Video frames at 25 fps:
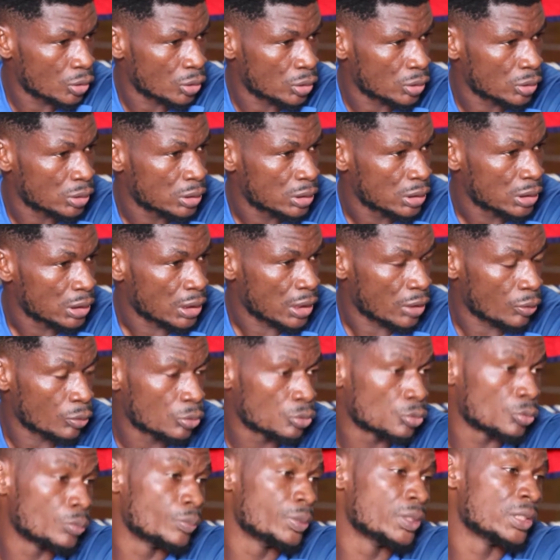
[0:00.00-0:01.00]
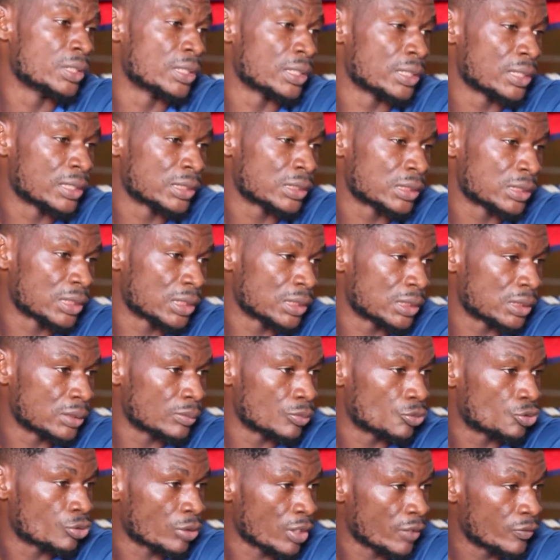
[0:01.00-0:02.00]
on I want to be in the national
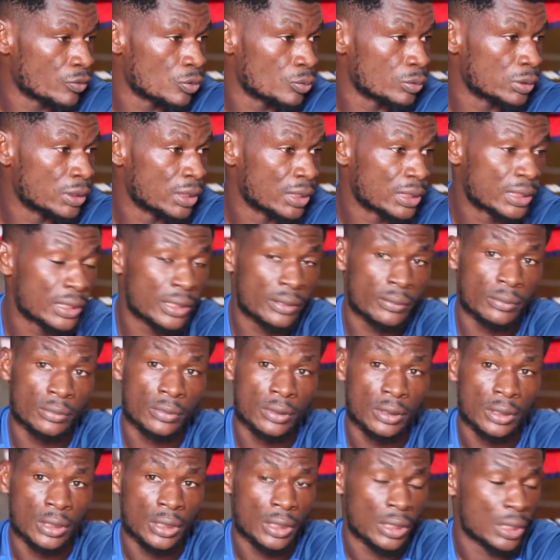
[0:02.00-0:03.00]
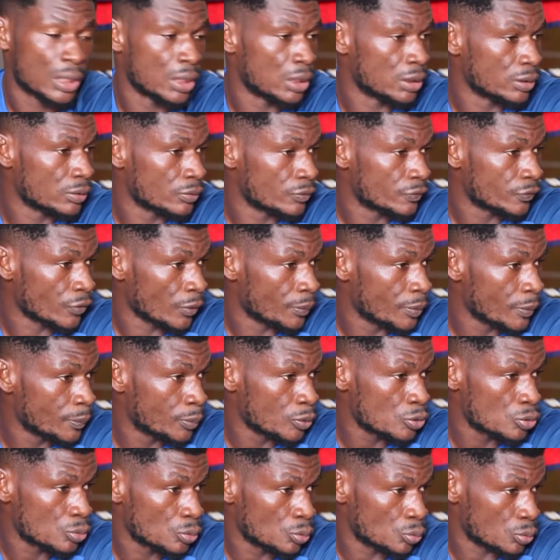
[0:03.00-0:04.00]
team travel with the team and for
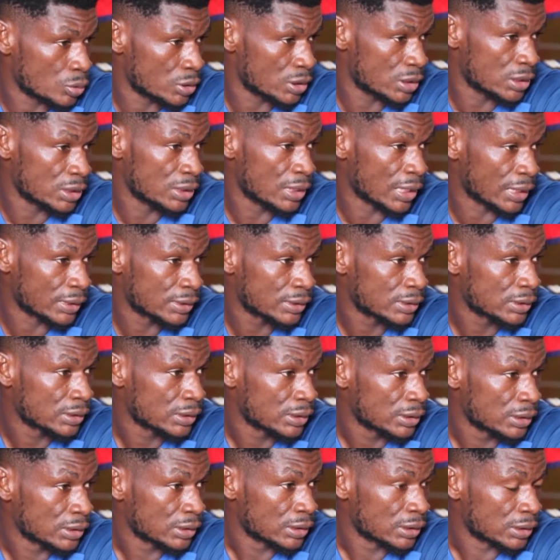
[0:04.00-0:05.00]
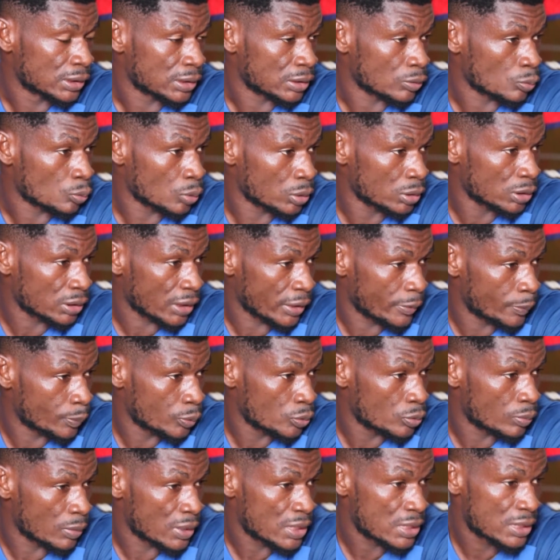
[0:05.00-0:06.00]
people to see that what I
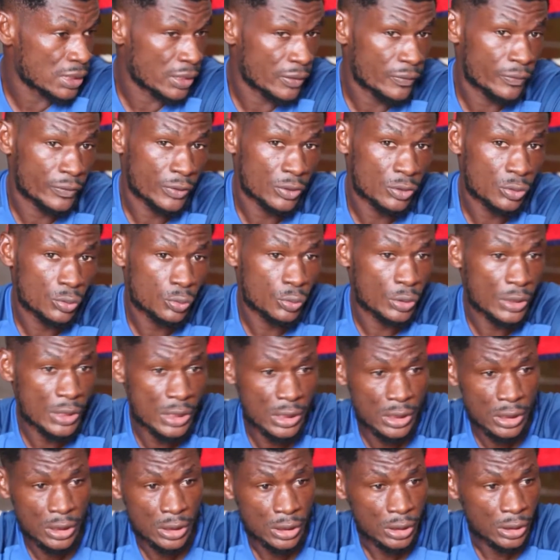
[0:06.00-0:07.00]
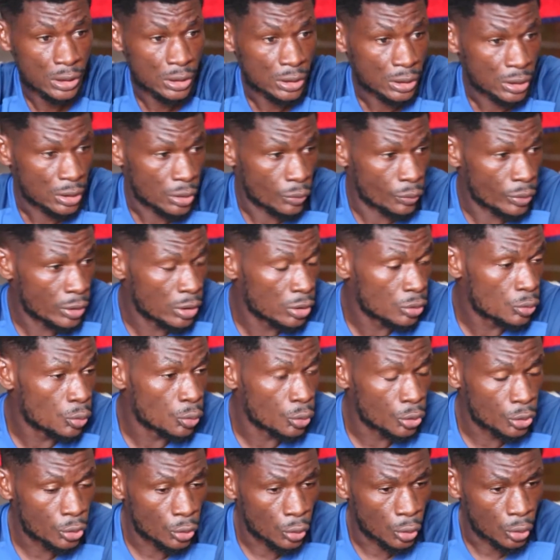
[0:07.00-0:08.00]
put myself into is really
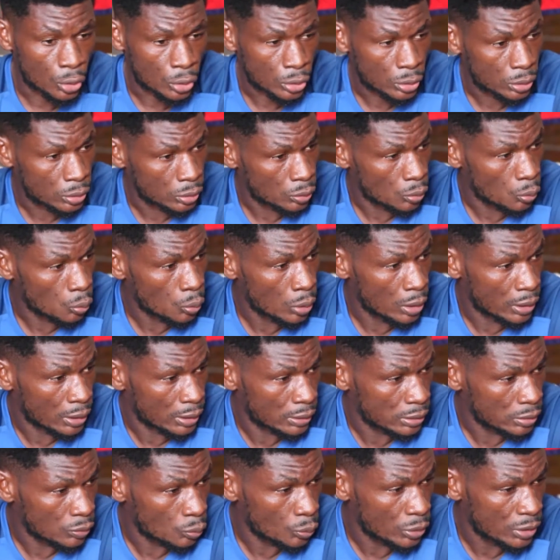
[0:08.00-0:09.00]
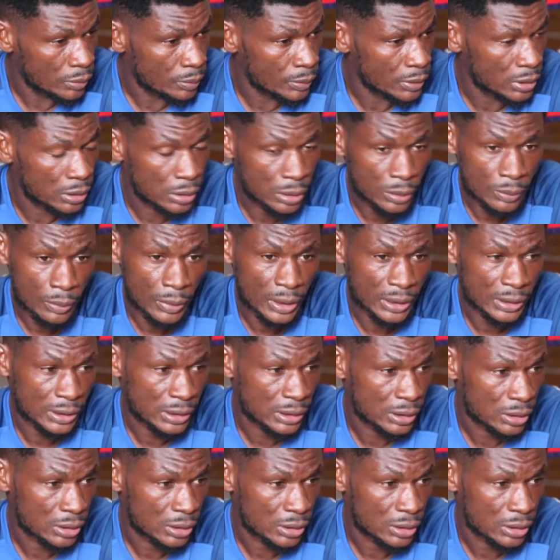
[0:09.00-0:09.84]
going on well with me but